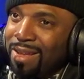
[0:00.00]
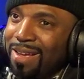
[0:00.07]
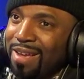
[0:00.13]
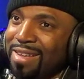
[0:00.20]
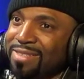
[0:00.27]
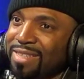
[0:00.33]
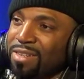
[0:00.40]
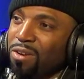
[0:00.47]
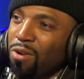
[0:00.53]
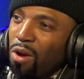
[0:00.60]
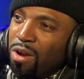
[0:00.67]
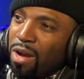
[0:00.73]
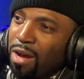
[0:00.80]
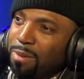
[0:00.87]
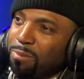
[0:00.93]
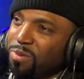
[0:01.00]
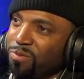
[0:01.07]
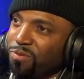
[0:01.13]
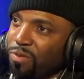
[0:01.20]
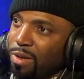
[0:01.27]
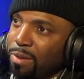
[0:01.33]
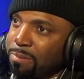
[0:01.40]
I said it all comes
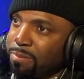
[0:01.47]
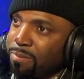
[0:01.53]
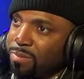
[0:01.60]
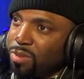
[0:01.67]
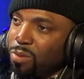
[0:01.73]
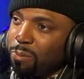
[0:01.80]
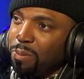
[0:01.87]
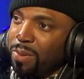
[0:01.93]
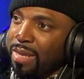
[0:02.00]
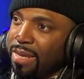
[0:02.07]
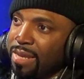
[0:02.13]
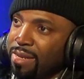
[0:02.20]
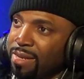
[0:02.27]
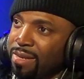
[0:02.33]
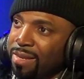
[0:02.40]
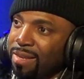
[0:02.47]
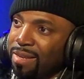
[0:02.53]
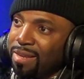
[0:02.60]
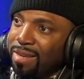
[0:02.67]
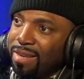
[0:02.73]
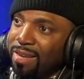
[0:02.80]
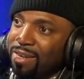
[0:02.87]
from you being
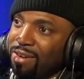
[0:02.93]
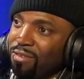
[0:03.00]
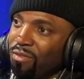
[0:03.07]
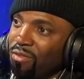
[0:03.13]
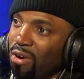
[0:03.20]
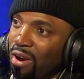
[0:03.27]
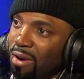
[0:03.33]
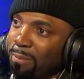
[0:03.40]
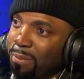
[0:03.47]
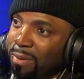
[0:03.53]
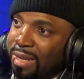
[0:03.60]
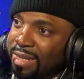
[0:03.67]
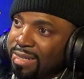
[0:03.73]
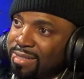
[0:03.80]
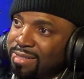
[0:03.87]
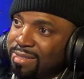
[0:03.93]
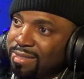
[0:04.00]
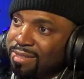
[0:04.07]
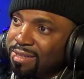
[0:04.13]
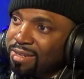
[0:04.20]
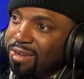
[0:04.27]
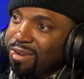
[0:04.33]
in a wrong
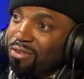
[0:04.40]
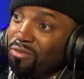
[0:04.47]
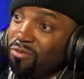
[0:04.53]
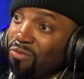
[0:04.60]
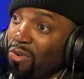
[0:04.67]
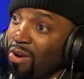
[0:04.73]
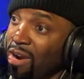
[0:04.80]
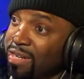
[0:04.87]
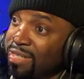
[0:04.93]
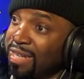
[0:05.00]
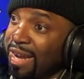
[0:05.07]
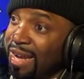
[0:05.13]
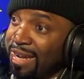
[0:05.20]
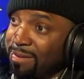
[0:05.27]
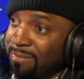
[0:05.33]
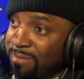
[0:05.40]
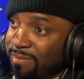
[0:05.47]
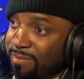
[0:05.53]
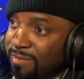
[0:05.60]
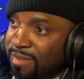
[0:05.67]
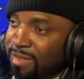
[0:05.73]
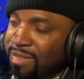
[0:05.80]
place, wrong time.
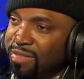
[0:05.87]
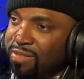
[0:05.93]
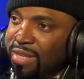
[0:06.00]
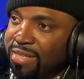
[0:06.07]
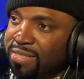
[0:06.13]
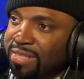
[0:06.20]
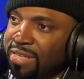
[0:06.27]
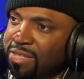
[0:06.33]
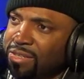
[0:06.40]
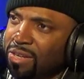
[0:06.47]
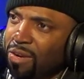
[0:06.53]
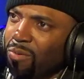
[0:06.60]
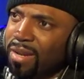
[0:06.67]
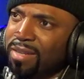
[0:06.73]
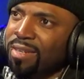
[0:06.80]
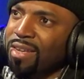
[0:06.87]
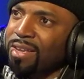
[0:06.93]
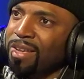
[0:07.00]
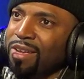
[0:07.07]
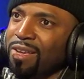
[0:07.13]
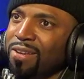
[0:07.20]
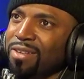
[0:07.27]
So I said, you know what?
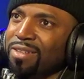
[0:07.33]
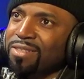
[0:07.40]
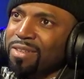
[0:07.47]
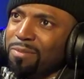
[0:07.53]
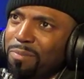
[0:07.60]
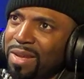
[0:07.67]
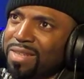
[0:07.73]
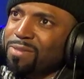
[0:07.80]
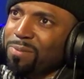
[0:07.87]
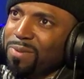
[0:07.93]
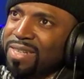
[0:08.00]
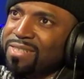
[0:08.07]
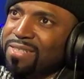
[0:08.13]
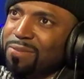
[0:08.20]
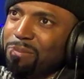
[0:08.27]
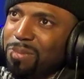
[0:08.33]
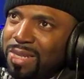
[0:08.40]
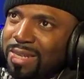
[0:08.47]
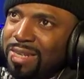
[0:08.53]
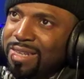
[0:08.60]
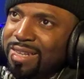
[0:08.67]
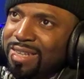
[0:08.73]
The best place to
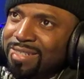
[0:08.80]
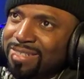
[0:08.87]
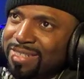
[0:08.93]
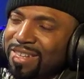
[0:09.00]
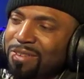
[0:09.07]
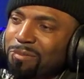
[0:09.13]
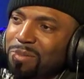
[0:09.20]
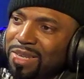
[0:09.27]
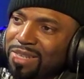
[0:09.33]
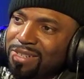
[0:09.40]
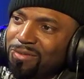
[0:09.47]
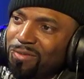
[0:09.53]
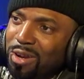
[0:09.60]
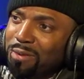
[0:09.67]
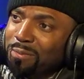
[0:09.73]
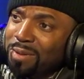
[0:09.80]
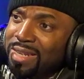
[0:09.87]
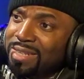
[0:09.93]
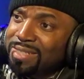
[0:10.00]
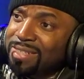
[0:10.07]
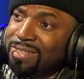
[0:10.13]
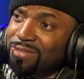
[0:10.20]
be, instead of being in the wrong
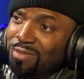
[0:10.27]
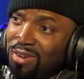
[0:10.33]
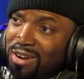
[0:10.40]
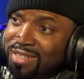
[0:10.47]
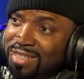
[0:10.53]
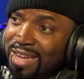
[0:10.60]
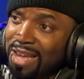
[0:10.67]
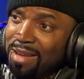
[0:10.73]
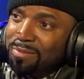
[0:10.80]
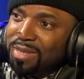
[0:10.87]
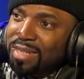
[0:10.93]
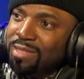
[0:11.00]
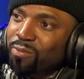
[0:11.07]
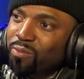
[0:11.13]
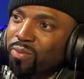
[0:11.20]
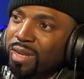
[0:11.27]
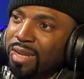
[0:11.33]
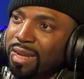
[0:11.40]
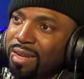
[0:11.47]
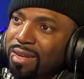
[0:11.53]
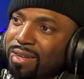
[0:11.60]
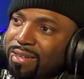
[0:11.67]
place in the wrong time, is
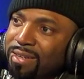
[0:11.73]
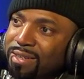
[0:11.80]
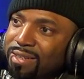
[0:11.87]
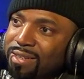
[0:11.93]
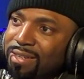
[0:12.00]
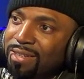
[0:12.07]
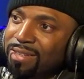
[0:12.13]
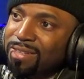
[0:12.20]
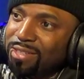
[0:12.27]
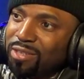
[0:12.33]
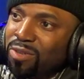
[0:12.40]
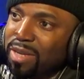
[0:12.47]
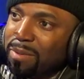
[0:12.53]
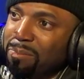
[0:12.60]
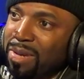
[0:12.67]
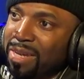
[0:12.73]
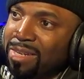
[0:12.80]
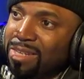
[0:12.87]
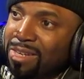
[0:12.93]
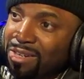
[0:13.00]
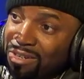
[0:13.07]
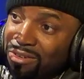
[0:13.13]
where you can better
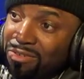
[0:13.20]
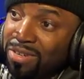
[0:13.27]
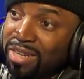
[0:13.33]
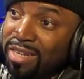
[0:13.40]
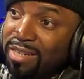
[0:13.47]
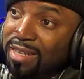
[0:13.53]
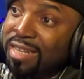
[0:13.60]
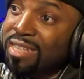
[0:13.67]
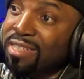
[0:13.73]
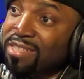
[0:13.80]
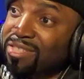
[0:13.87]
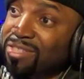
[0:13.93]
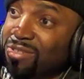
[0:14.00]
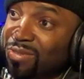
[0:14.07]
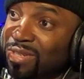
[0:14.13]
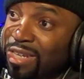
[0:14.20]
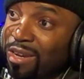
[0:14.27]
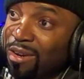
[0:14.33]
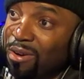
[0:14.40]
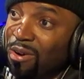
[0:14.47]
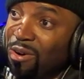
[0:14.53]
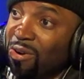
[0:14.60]
your career, in the
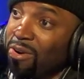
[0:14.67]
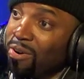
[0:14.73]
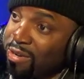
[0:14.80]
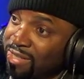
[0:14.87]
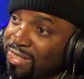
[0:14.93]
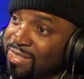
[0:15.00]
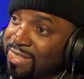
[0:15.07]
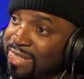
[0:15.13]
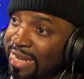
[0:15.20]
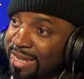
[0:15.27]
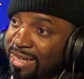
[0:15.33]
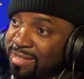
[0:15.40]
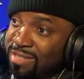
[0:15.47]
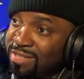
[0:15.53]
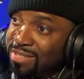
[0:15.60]
studio or on the stage.